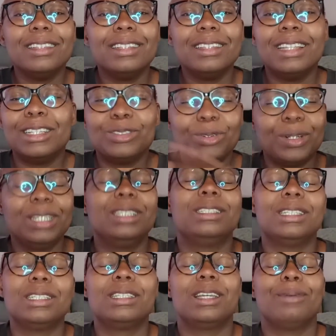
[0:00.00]
that's already
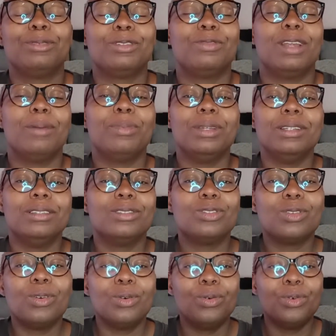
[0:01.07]
6 types of nappies.
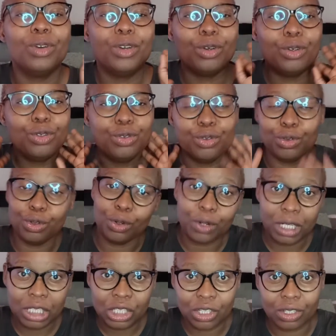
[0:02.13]
So do your
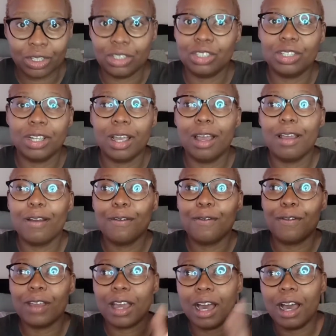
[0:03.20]
research,
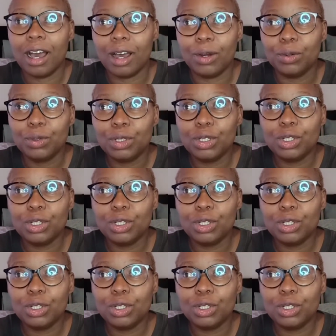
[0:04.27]
figure out